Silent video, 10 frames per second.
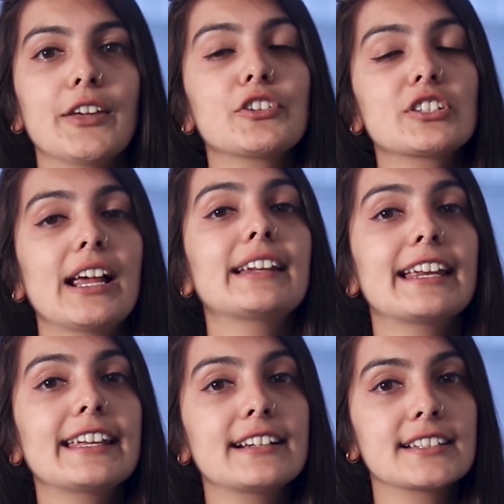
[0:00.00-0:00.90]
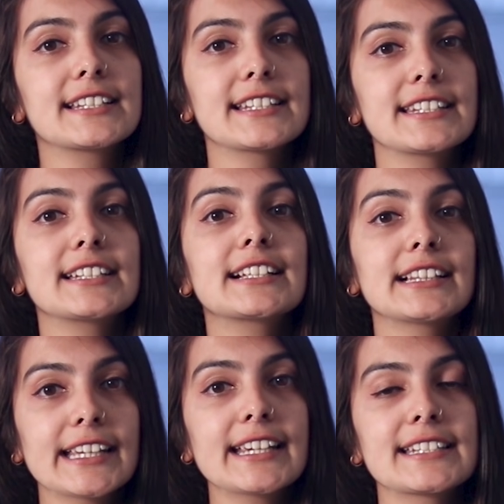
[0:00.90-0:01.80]
If you start getting consistent
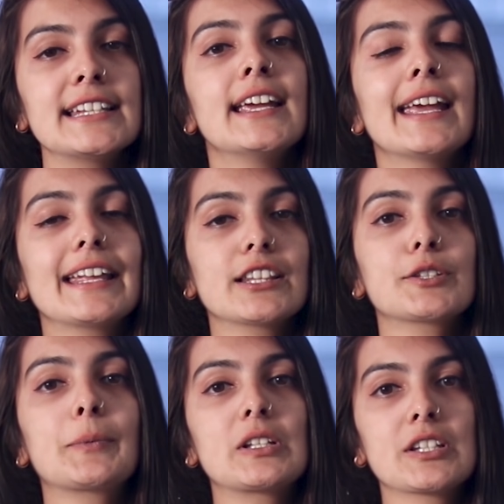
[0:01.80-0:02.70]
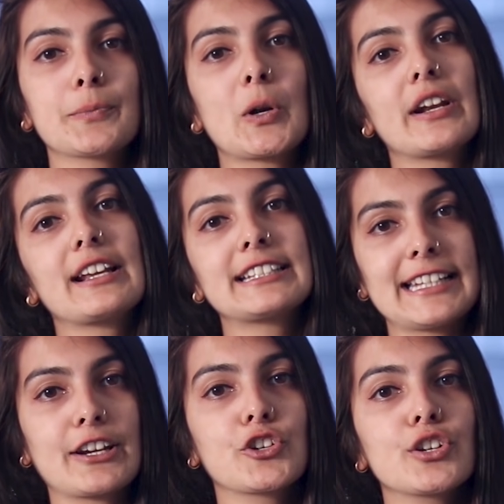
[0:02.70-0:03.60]
clicks, in the sponsored product
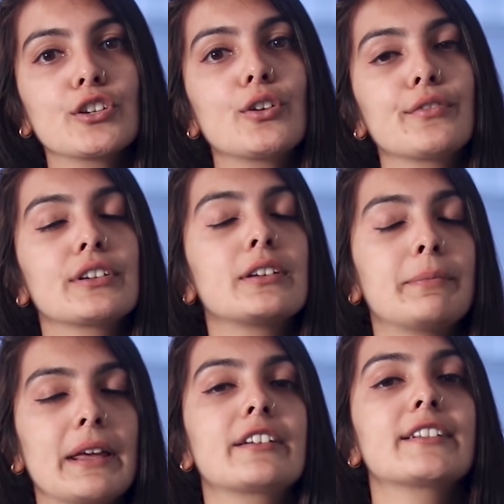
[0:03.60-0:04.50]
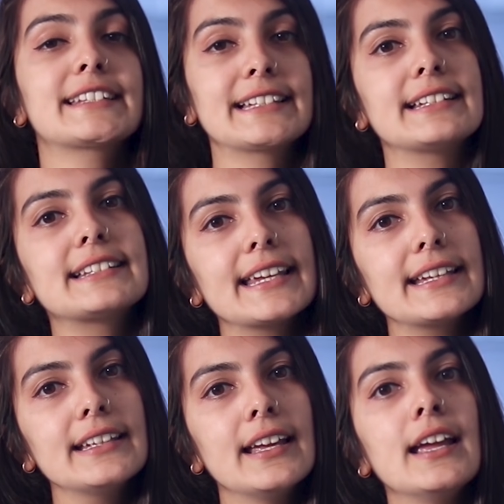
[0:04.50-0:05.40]
section of your competitor's
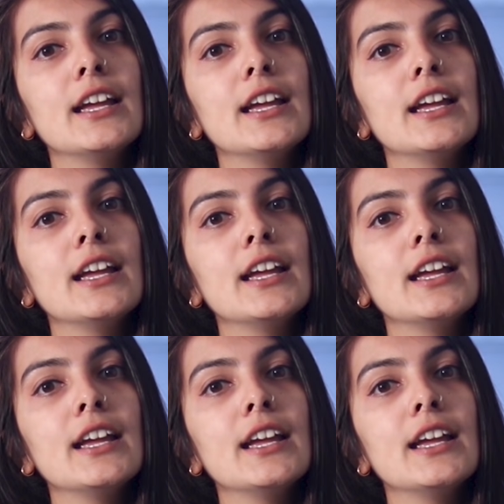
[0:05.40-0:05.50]
listing.